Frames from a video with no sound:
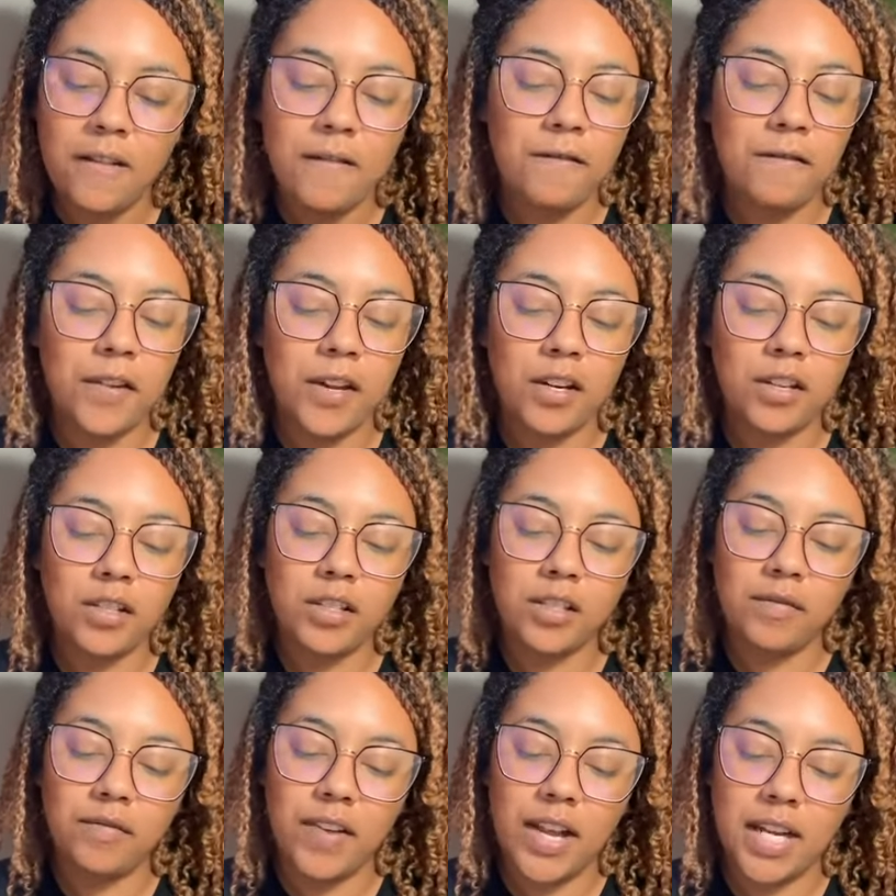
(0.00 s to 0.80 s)

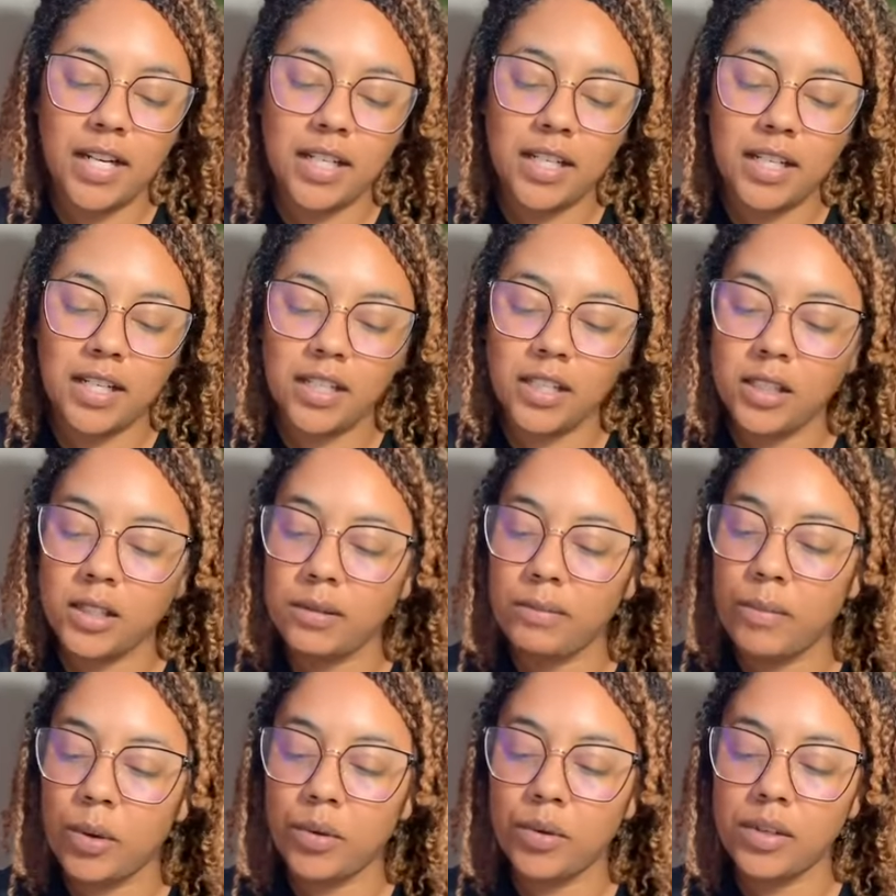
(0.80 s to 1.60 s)
Fierce vanity
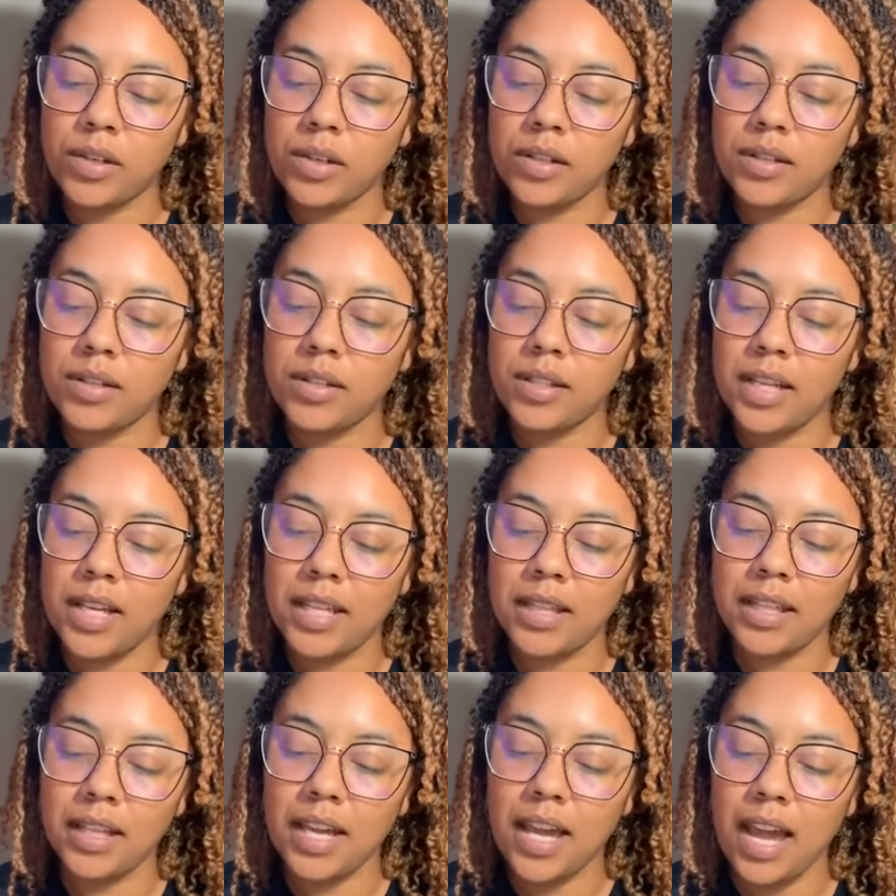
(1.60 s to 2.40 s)
smolders
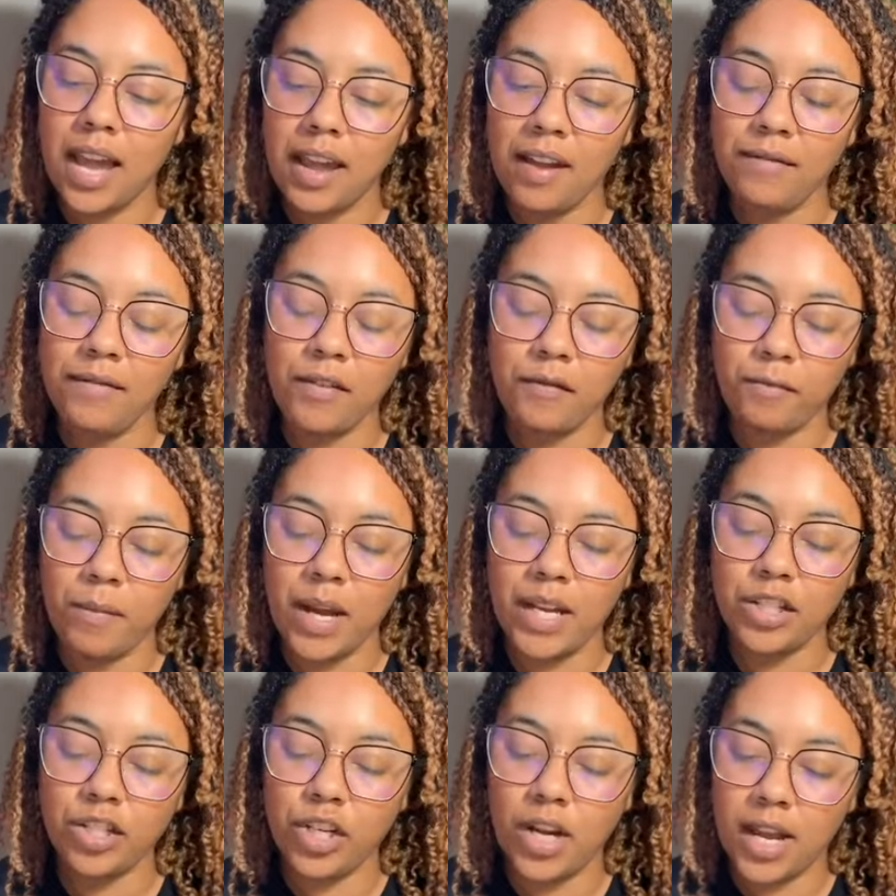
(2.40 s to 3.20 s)
in the cave of
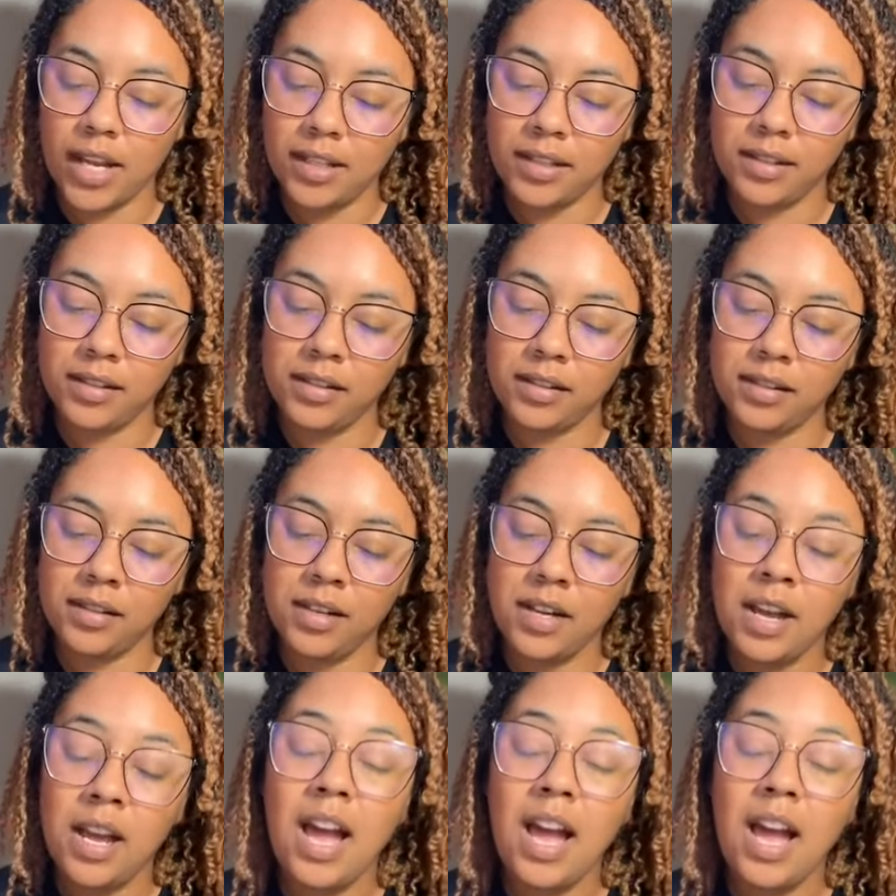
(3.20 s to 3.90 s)
my chest.